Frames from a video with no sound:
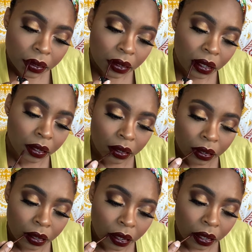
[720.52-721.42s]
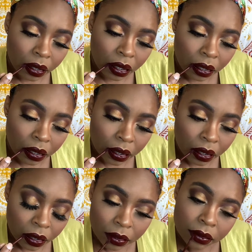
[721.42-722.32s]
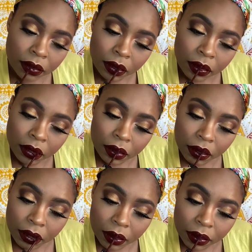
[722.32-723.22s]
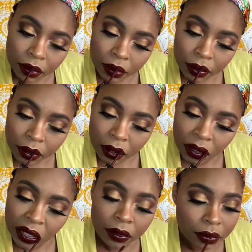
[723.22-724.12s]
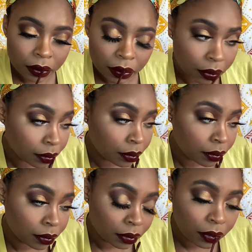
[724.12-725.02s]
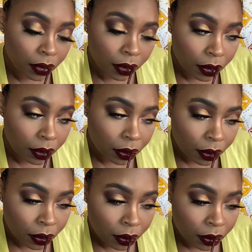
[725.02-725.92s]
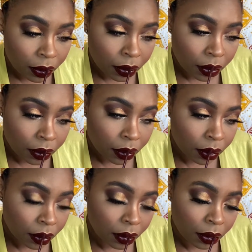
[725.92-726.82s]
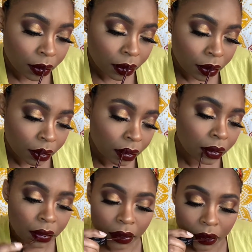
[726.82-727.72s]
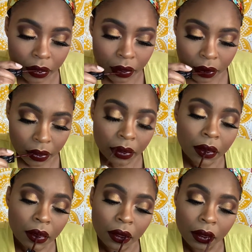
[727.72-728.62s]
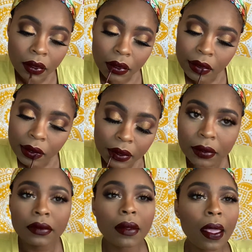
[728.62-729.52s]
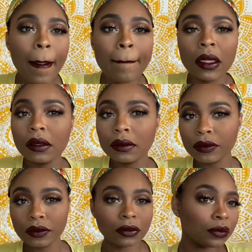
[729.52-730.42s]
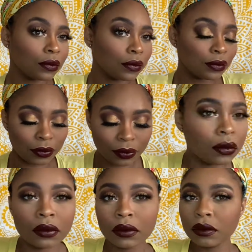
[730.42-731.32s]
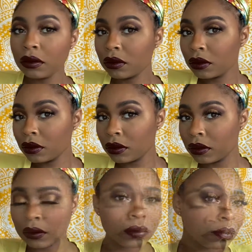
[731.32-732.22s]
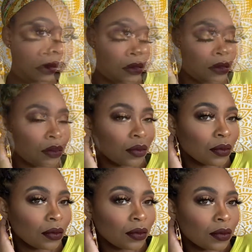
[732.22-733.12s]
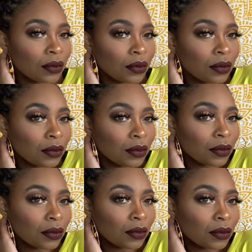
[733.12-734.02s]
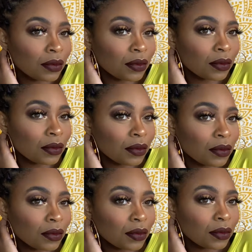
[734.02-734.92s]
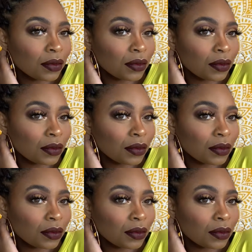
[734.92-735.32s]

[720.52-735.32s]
And I just love how it lays down. It's a really small kind of pointed tip, so I can really shape my lips the way that I want to, or just shape the lips that I have. Let that dry down, and honey, there we have it.